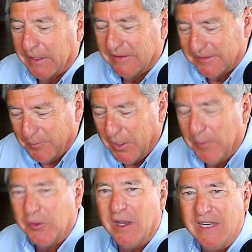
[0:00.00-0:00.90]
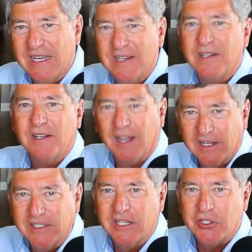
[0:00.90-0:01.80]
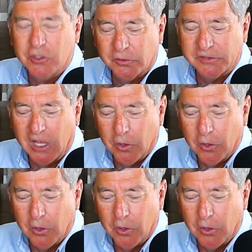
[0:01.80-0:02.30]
But sometimes I need additional